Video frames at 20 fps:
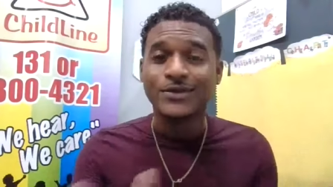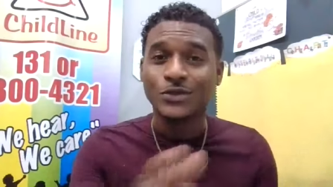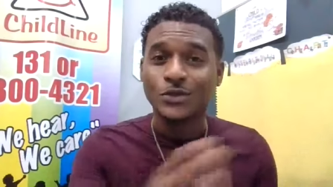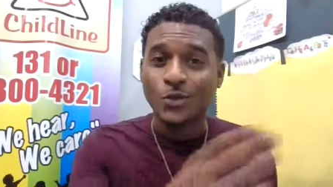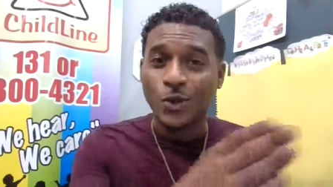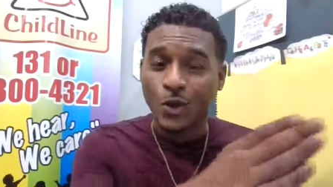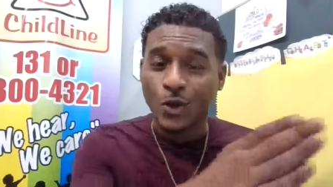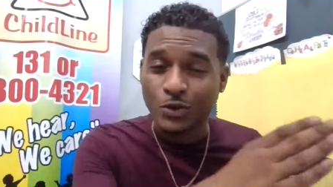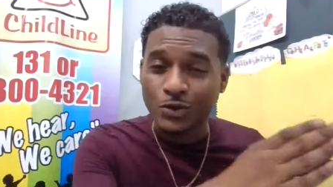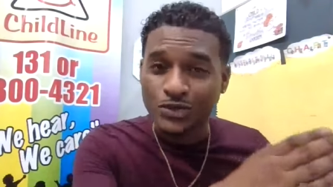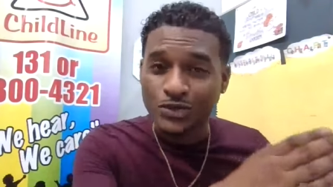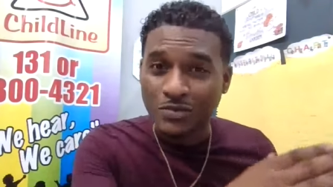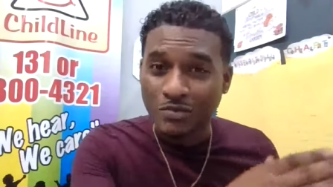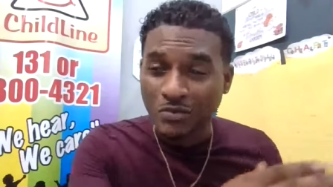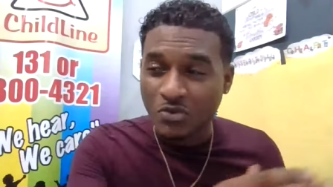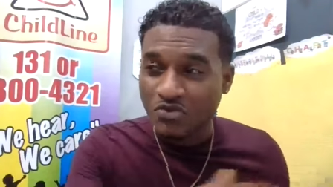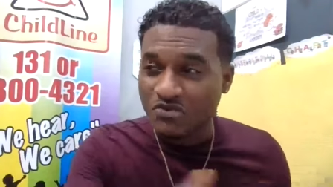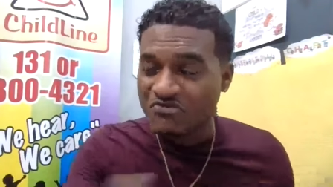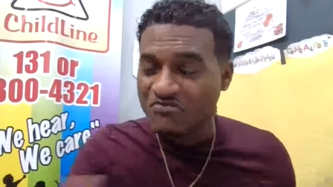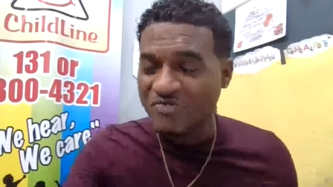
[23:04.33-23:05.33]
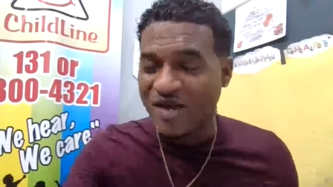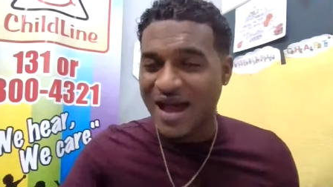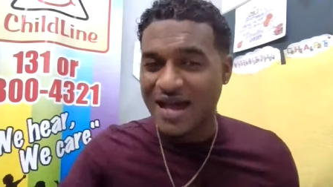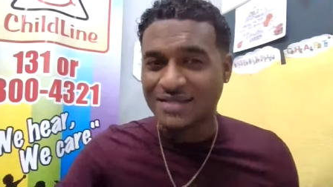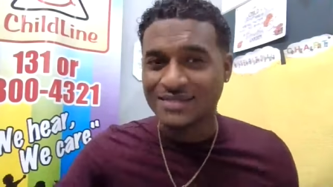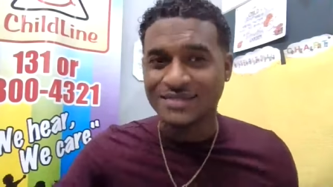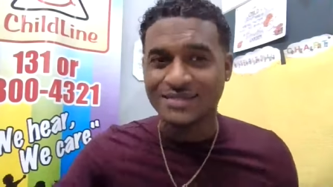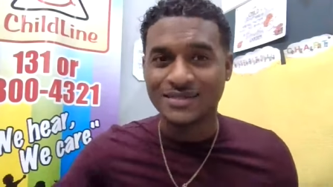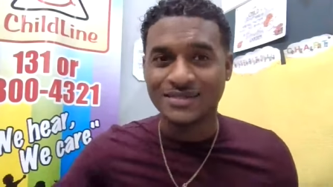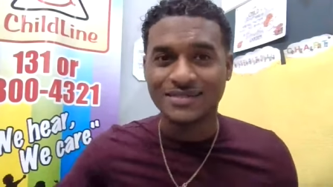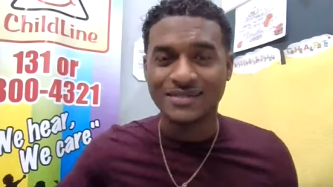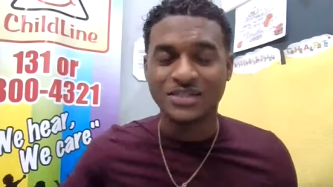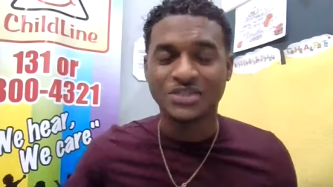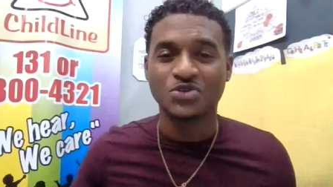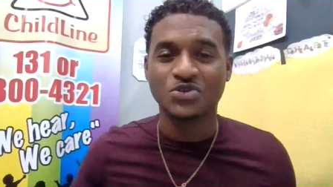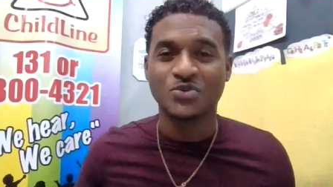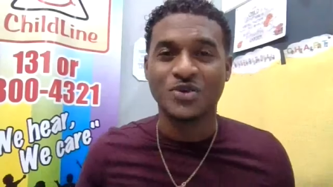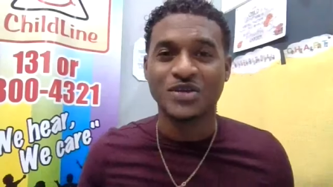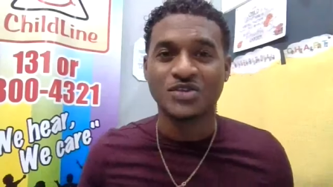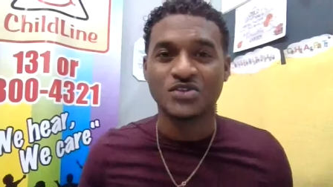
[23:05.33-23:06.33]
you are going to move past this
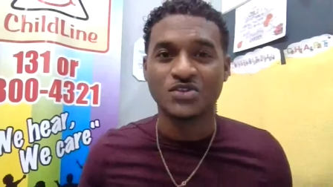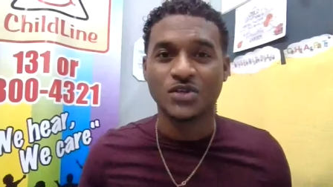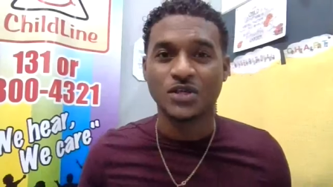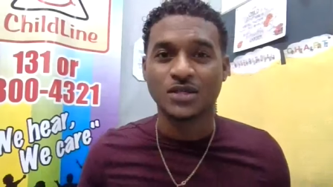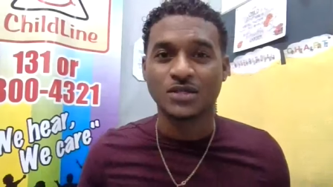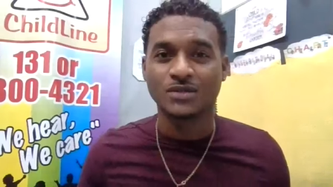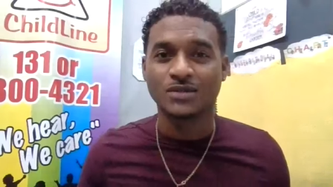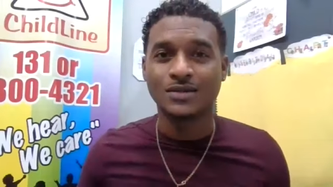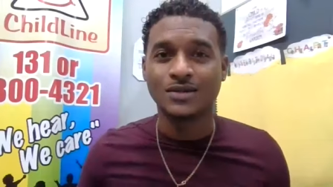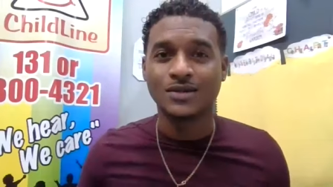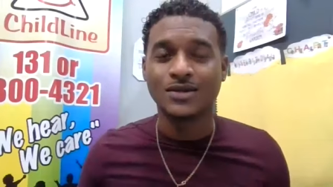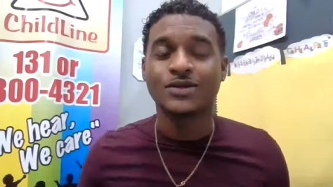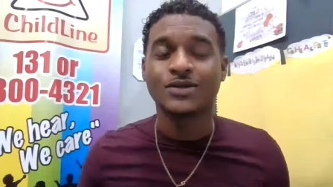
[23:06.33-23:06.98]
situation.